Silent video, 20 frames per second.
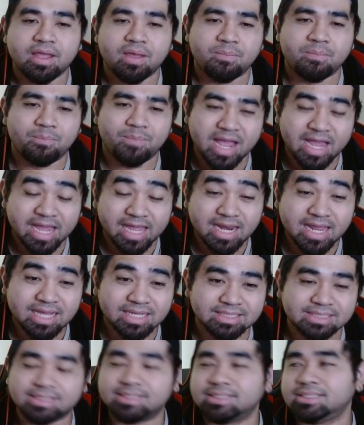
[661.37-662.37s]

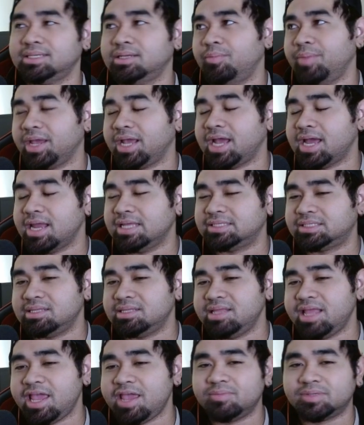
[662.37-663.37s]
Mechanics. My god, his
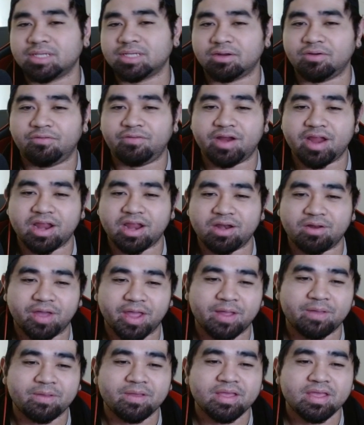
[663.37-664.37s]
names are very
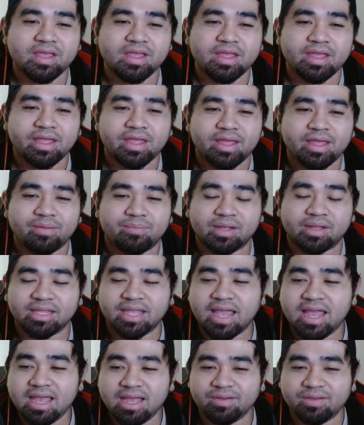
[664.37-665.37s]
annoying. But
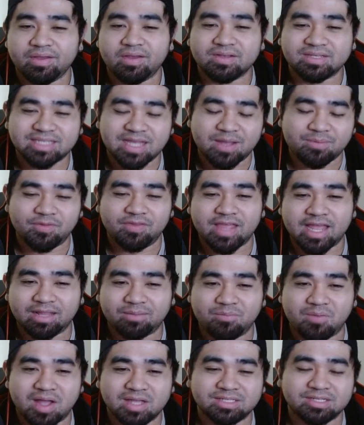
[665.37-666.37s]
yeah, we go summon that
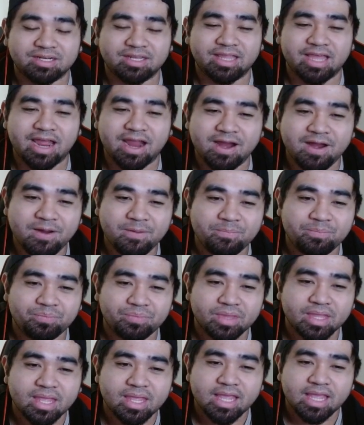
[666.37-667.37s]
monster there.
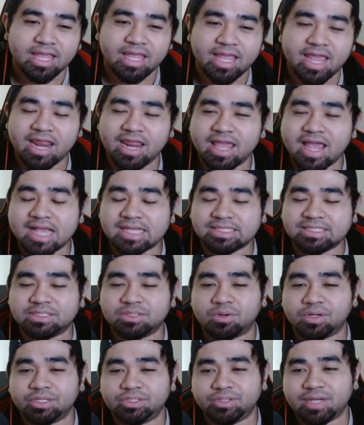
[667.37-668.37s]
Gaining access
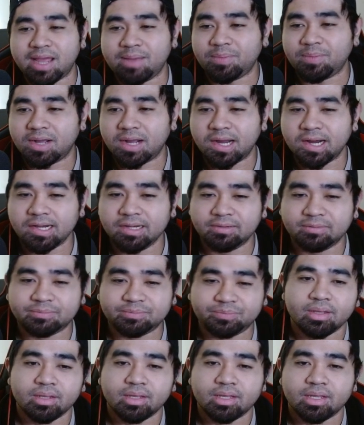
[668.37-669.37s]
to our trap card.
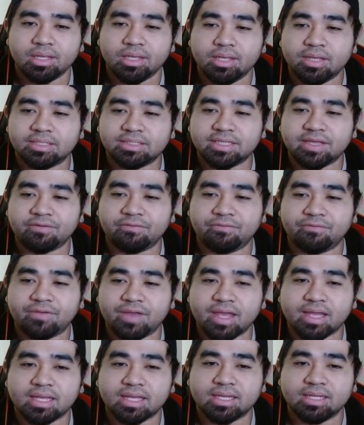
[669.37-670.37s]
Use the
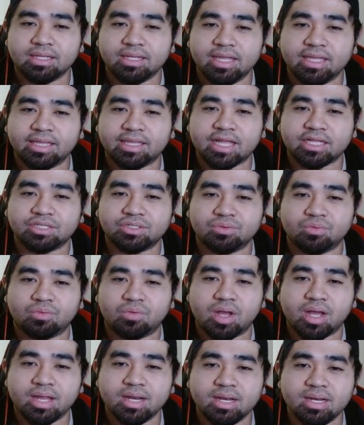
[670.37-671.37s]
effect, detach to
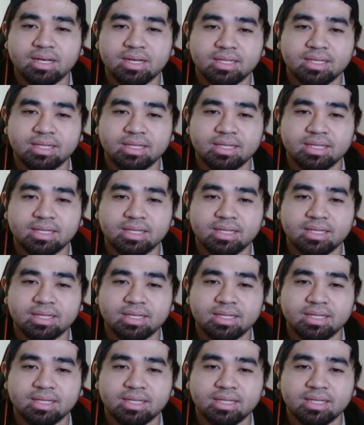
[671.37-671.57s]
one.